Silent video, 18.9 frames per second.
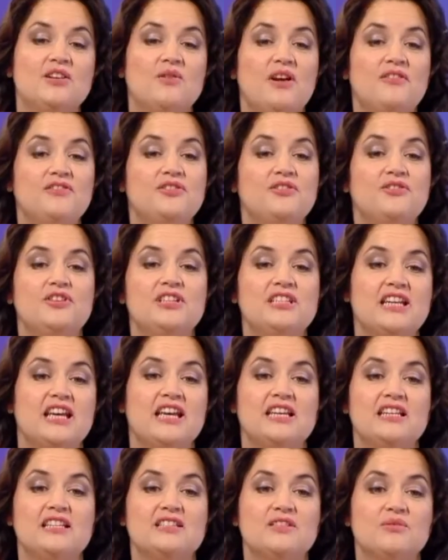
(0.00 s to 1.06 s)
So after 3
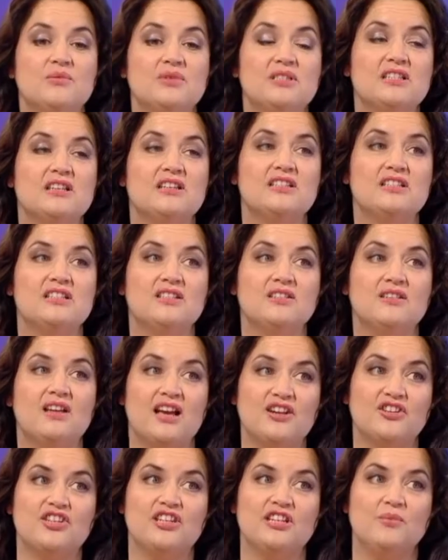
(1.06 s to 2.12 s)
days, we started to
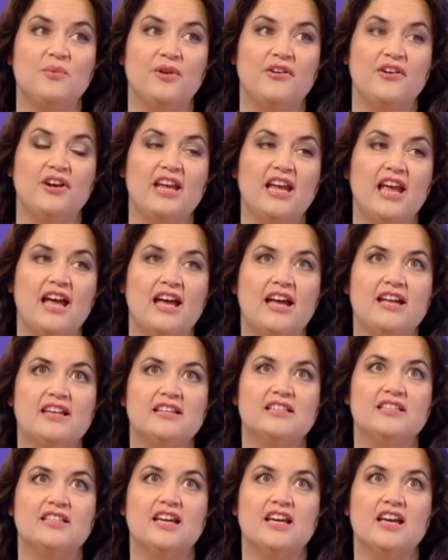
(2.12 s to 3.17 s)
actually worry
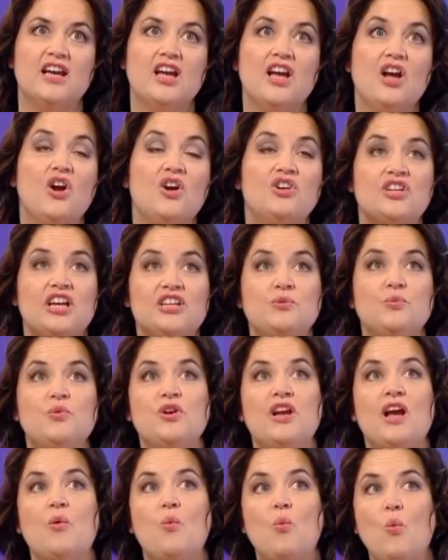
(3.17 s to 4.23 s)
and tried to
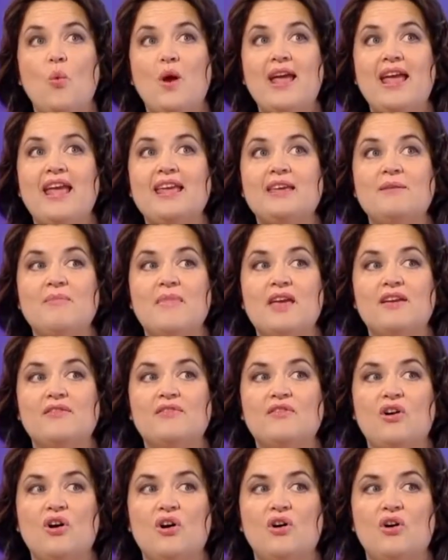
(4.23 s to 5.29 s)
work out where he may
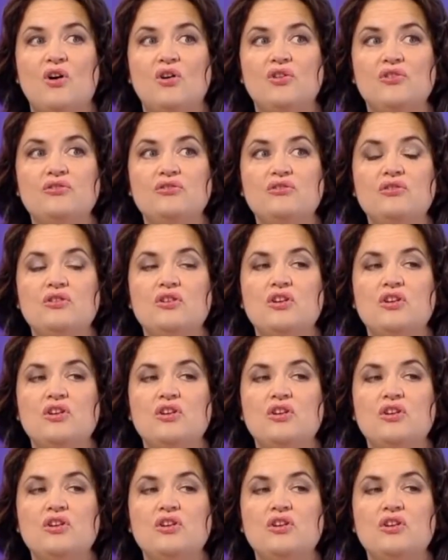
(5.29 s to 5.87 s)
have gone.